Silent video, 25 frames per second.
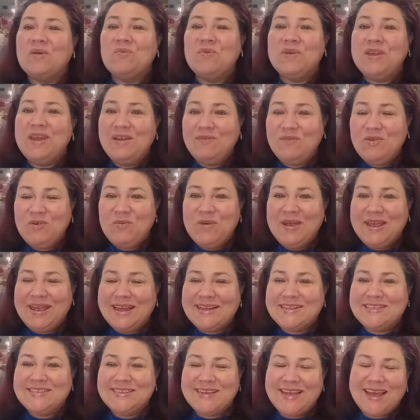Whenever we
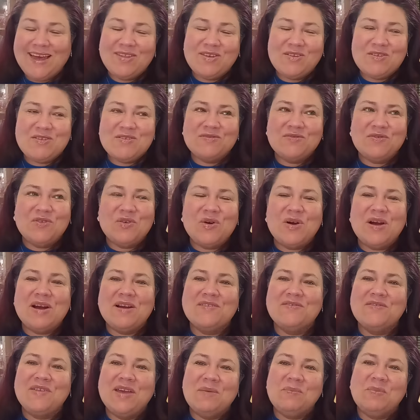get together for
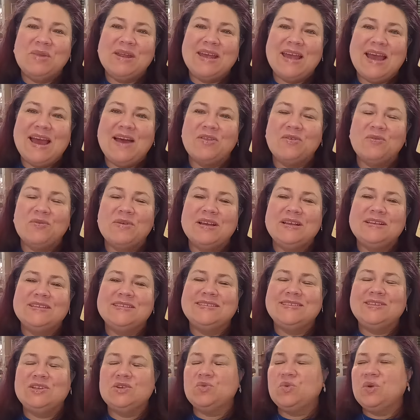our family
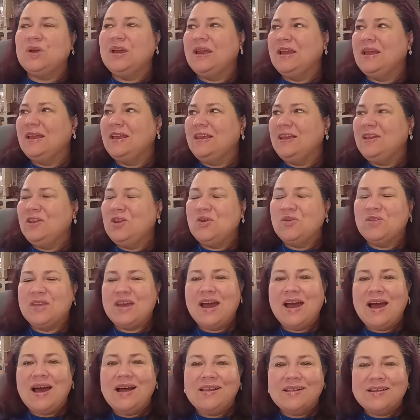gatherings during, you know, the
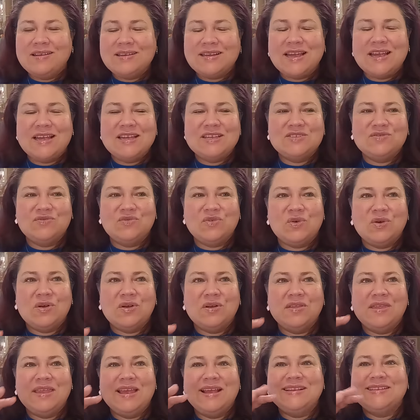holidays
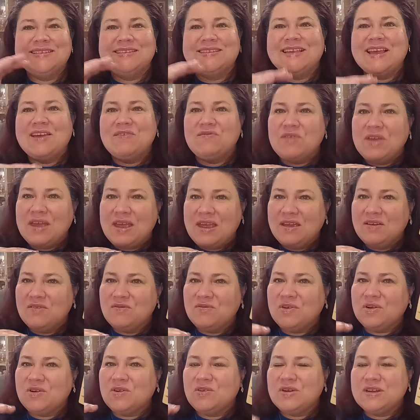for Thanksgiving,
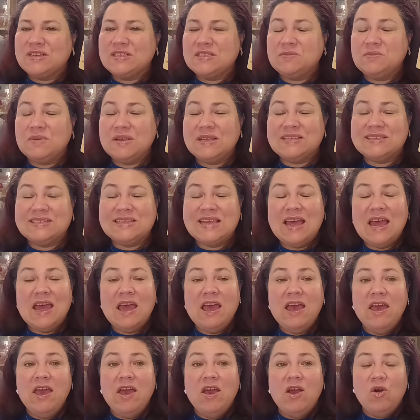for Christmas,
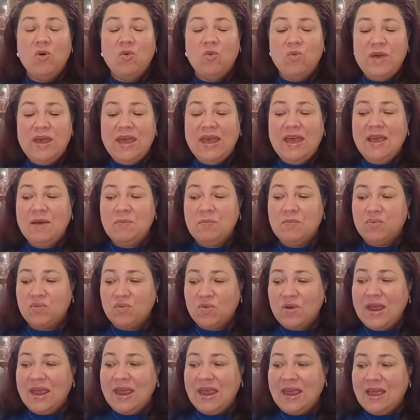we
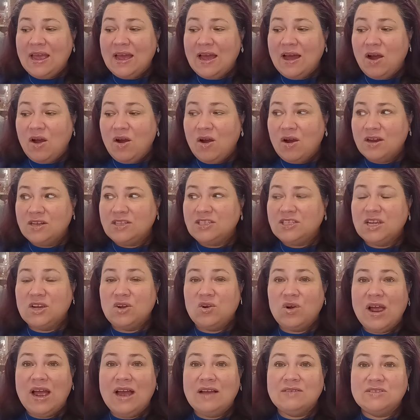bring arts and
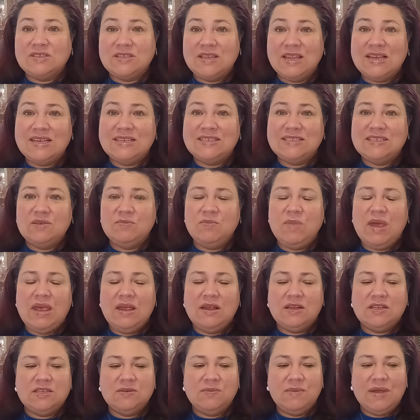crafts, things to
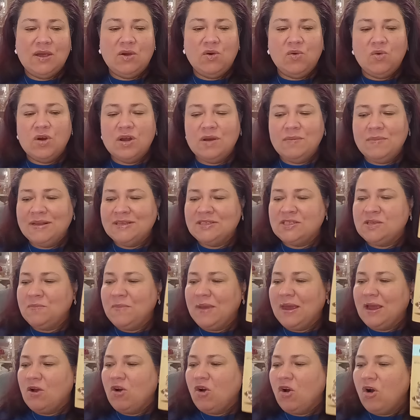make, to make ornaments, to
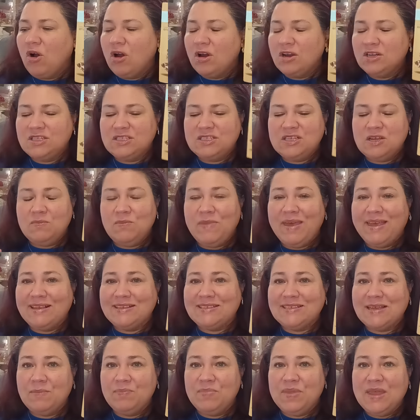make cards, to make
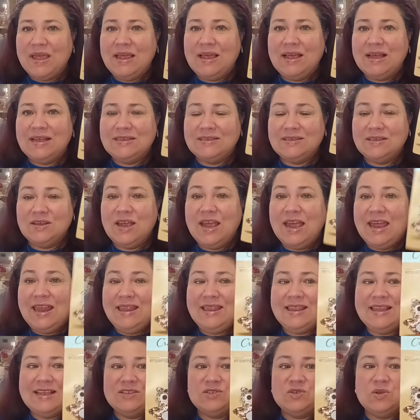something. And,
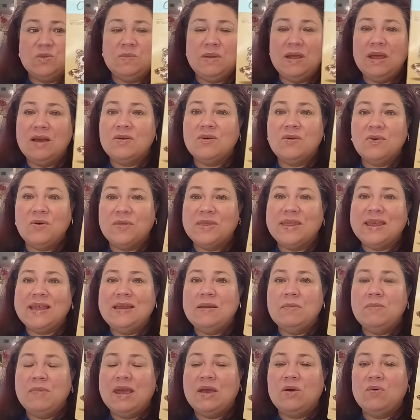and this would be a cool
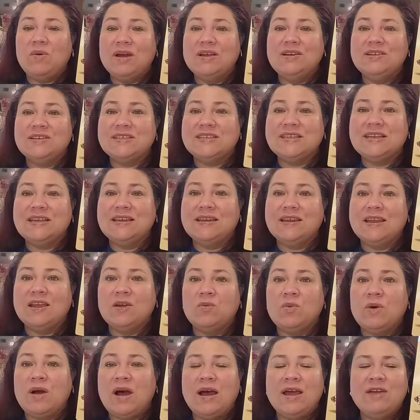thing to make while you're sitting
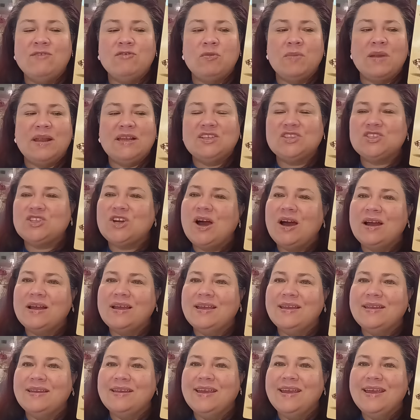there, while everybody's
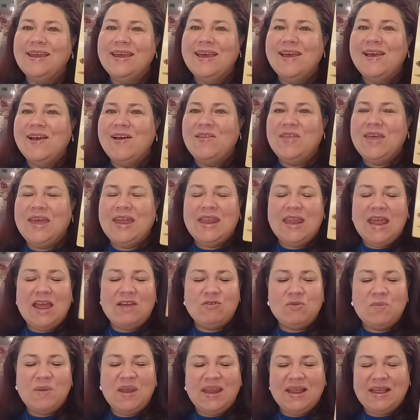talking and
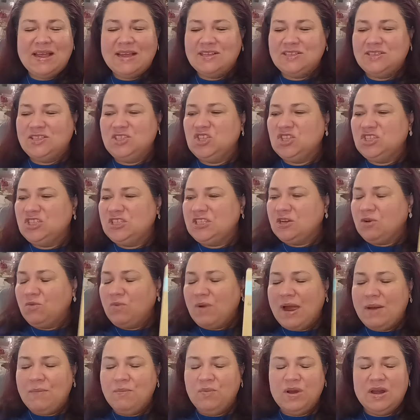everybody gets just to
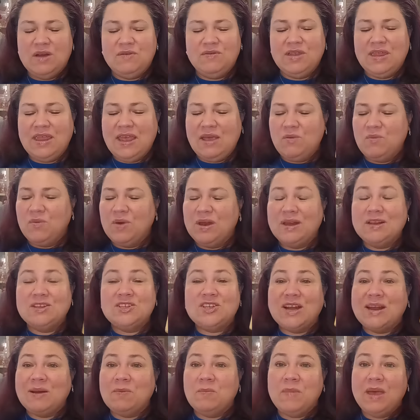grab whatever they want to
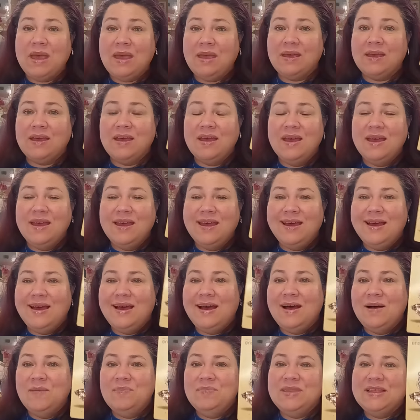try to make
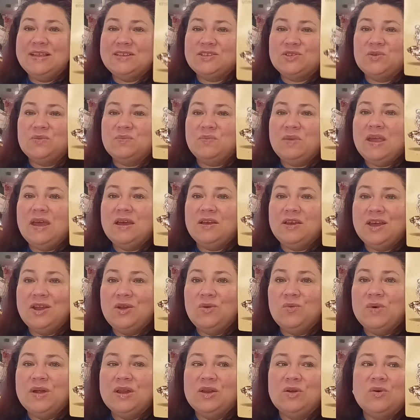um, this would be a
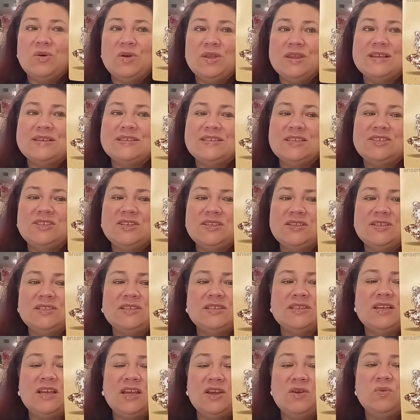good one, or this is
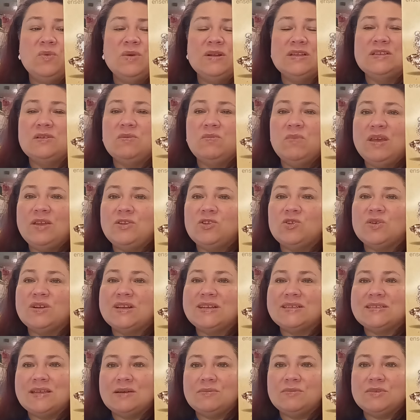a good one to make during
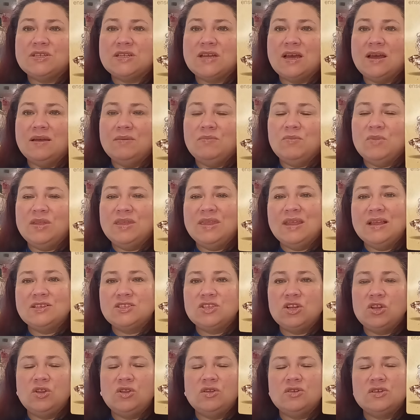the summertime when
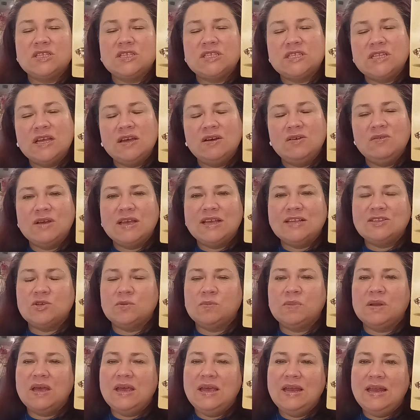things are a slow, kids are
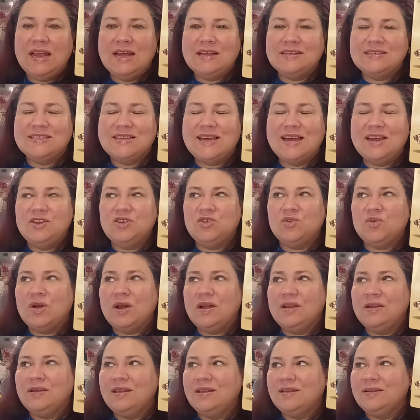playing outside, you're
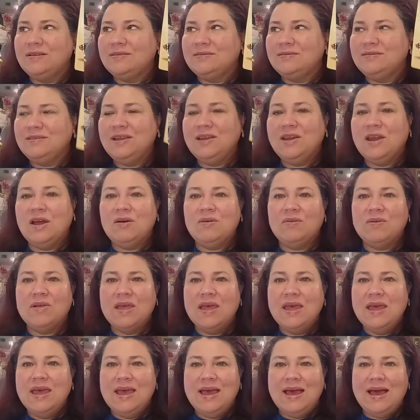on the, you know,
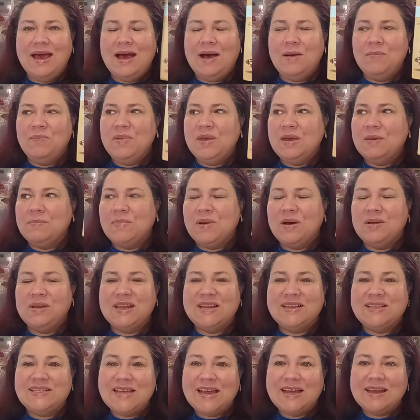I'll be up on
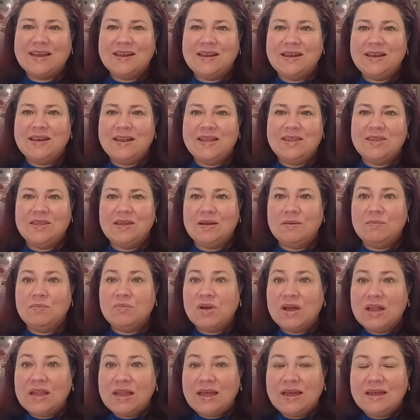the deck underneath an
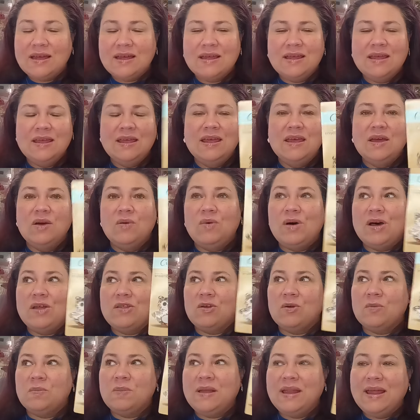umbrella while
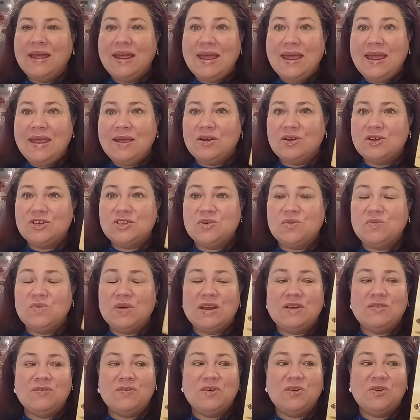they're playing or doing
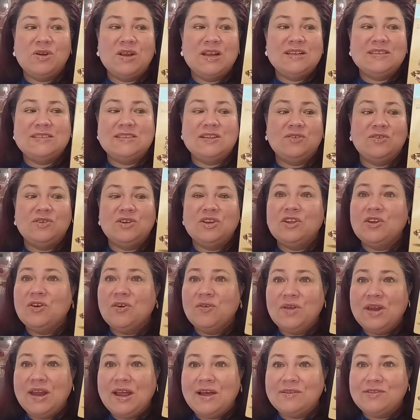whatever it is they're
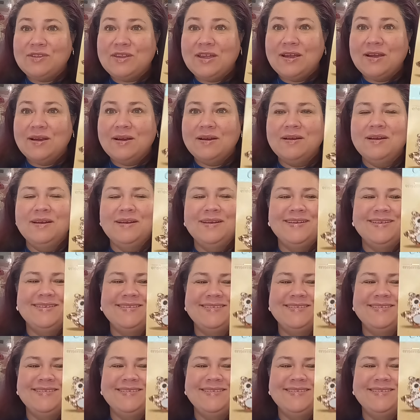doing out there.